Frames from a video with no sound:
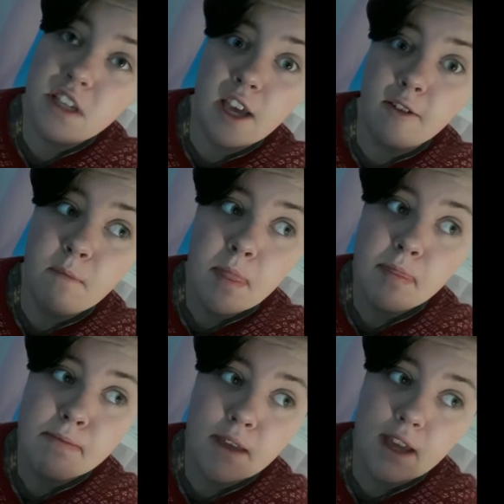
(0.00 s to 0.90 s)
you
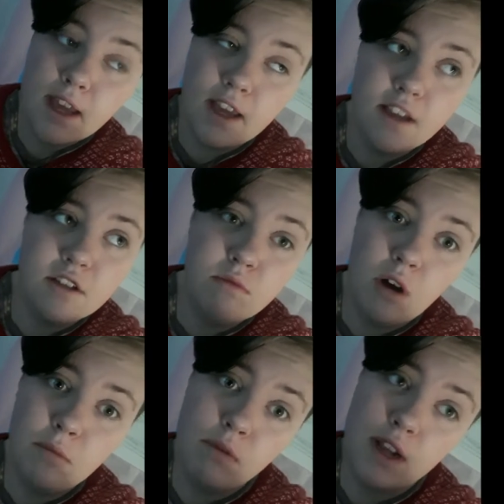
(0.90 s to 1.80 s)
is,
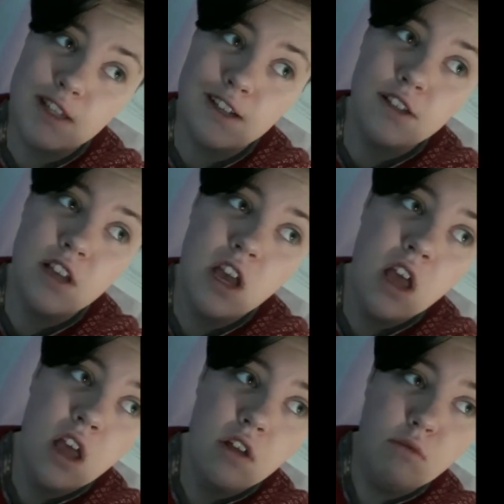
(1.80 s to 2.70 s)
what present
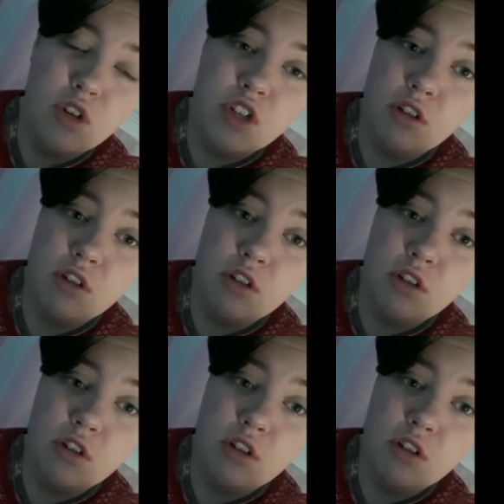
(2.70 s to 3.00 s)
would